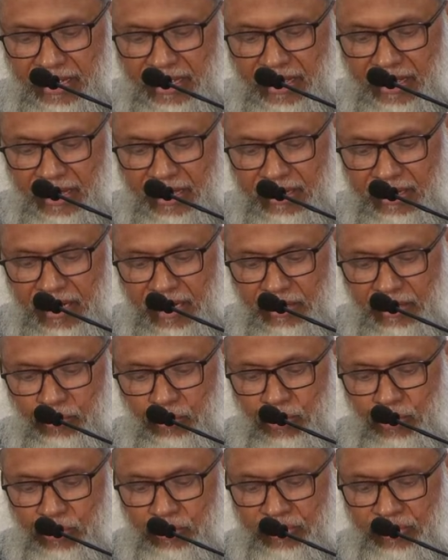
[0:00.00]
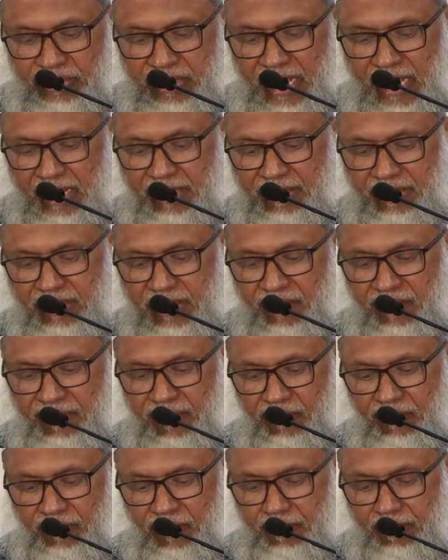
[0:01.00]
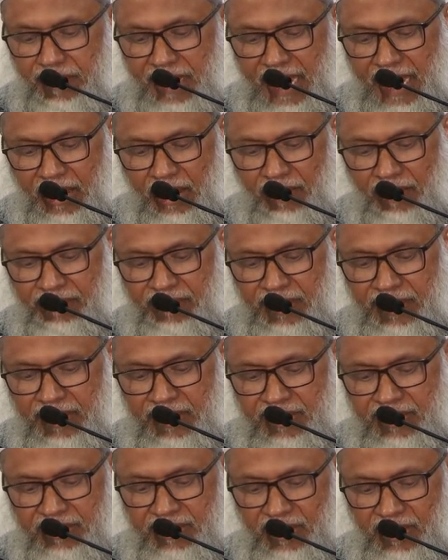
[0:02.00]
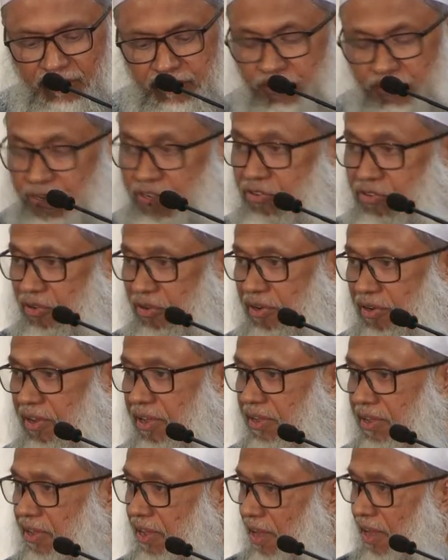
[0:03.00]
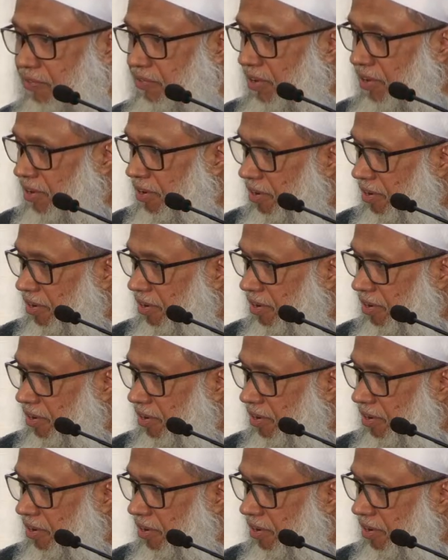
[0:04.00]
and, then we shall suffer from lack of transportation after